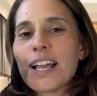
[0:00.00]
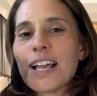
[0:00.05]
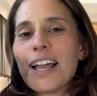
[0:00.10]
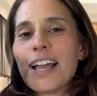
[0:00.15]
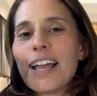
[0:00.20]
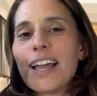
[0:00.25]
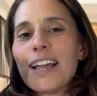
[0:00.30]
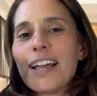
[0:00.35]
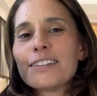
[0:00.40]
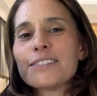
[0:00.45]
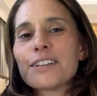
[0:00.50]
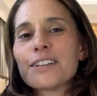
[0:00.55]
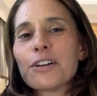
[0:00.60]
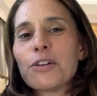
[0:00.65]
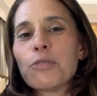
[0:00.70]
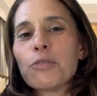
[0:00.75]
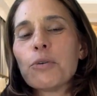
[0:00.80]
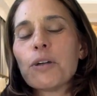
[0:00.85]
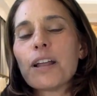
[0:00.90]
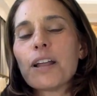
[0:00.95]
And
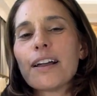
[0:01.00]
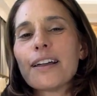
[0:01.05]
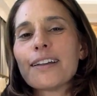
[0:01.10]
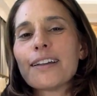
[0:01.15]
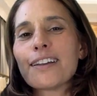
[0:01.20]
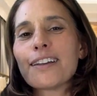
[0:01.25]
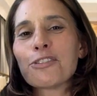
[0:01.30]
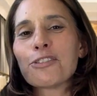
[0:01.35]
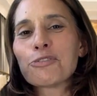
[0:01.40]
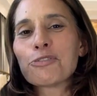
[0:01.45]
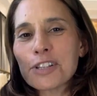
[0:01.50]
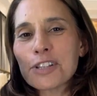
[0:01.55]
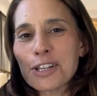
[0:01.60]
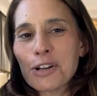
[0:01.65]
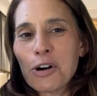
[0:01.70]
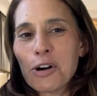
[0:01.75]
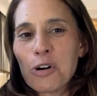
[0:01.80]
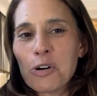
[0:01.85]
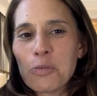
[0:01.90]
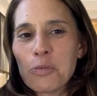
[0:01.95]
what I really
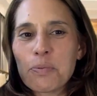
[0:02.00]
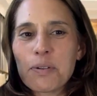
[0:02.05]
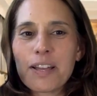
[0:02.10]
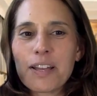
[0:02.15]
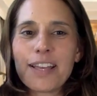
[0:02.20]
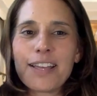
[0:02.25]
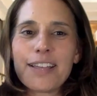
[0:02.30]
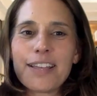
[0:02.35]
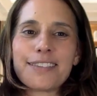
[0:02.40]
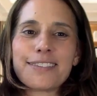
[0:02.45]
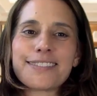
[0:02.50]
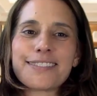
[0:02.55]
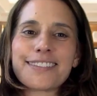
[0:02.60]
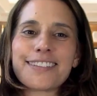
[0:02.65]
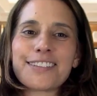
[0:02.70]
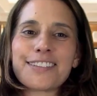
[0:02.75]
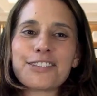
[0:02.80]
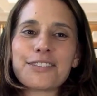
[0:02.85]
hope is